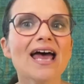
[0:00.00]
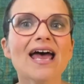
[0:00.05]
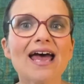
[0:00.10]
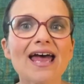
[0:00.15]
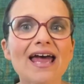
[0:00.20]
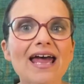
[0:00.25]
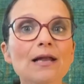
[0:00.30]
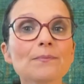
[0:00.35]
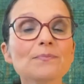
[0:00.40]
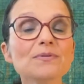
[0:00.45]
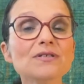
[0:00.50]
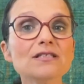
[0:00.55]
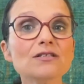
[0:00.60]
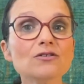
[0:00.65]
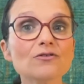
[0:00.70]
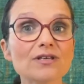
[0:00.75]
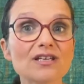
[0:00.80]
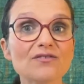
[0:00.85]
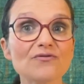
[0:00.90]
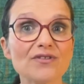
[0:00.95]
helps to
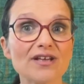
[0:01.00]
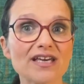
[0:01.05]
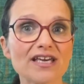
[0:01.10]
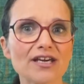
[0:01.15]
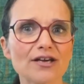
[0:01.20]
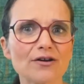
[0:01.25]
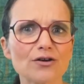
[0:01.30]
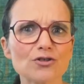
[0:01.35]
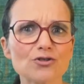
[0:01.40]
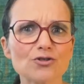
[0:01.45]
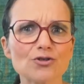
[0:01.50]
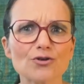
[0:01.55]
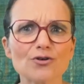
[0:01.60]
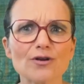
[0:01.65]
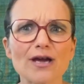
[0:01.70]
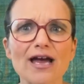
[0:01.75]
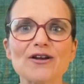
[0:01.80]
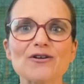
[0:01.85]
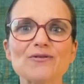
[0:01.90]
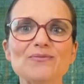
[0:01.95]
give the character
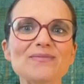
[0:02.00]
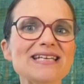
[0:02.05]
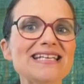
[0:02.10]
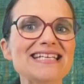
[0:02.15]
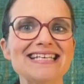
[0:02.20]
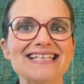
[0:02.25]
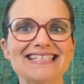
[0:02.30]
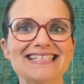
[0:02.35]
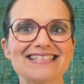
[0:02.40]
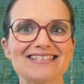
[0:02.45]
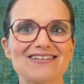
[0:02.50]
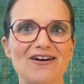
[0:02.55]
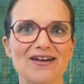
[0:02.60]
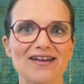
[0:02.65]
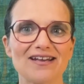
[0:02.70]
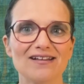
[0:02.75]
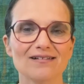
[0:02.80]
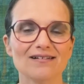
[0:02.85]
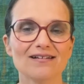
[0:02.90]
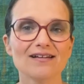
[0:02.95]
a comedic
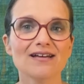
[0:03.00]
style